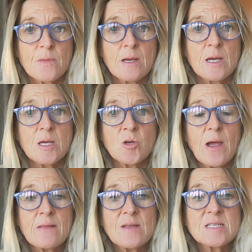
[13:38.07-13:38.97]

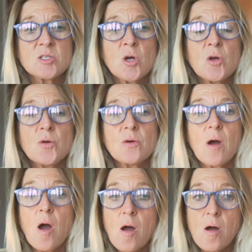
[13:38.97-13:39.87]
And there's no
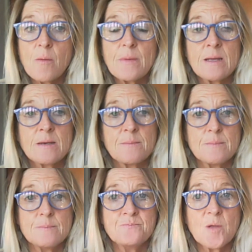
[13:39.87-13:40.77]
harm
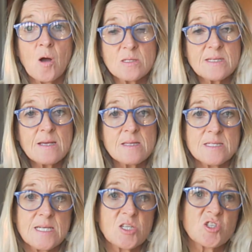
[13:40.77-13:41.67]
in asking the
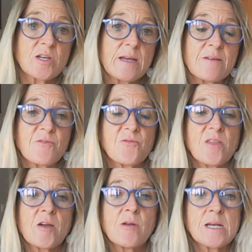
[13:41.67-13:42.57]
teacher if
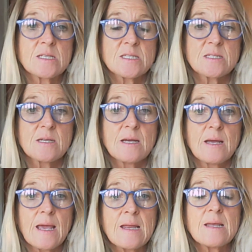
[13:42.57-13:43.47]
there is
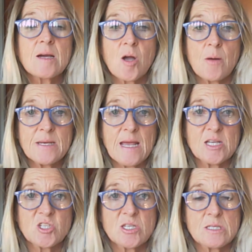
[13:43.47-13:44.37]
any
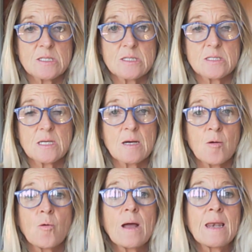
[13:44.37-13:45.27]
accommodations
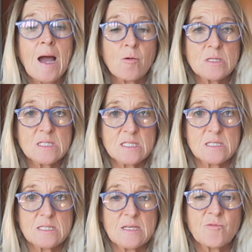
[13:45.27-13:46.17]
or
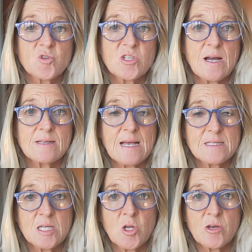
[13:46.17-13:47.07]
allowances if your child
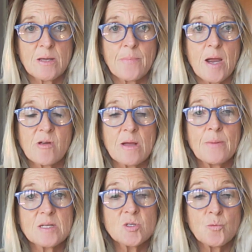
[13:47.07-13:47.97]
has a learning barrier.
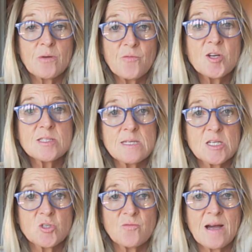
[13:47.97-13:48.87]
But we first
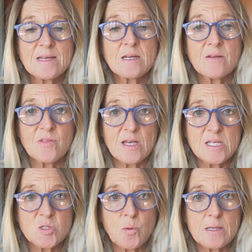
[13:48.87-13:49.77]
need to find out if there
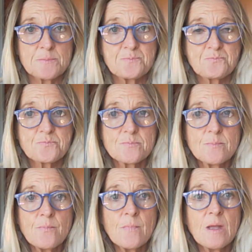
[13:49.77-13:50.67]
is
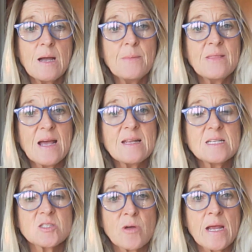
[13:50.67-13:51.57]
one. And that
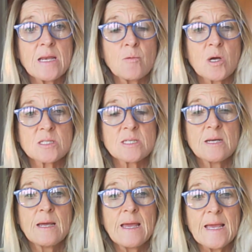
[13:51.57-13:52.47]
is really what
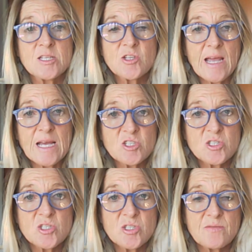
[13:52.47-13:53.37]

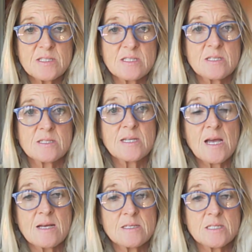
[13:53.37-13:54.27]
Education Services
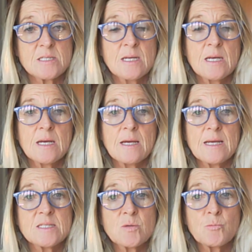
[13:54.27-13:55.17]
does,
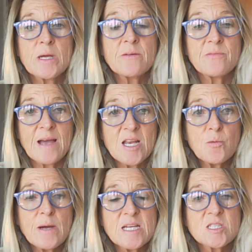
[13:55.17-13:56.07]
is that we
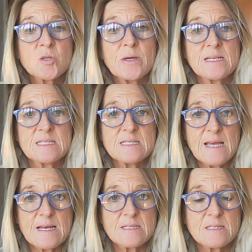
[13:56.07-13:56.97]
evaluate and we
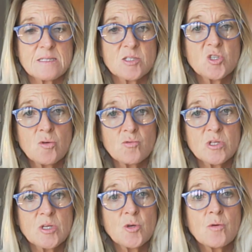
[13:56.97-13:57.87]
assess
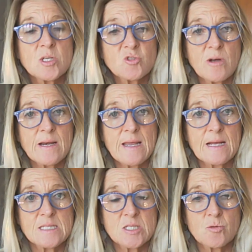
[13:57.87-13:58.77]
children who are struggling
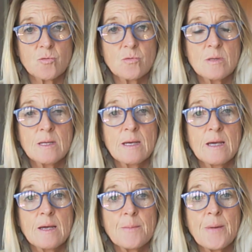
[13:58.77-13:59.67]
at school
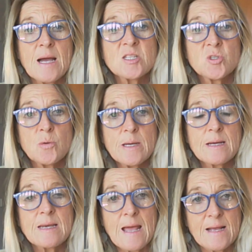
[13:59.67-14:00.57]
by
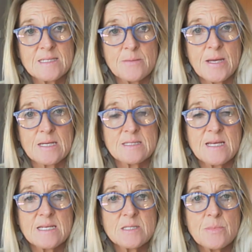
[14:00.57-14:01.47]
doing an academic
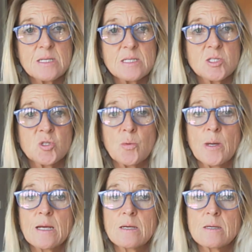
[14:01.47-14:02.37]
assessment,
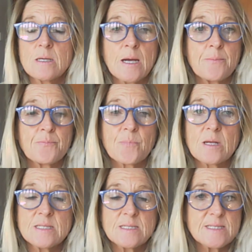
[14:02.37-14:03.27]
doing
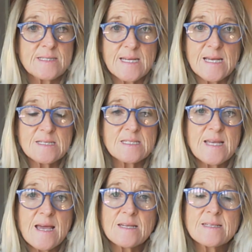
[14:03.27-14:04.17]
tests,
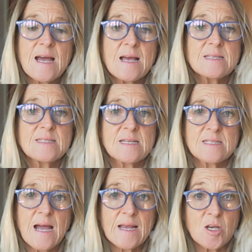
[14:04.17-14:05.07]
standardized and
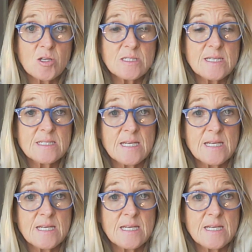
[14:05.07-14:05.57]
diagnostic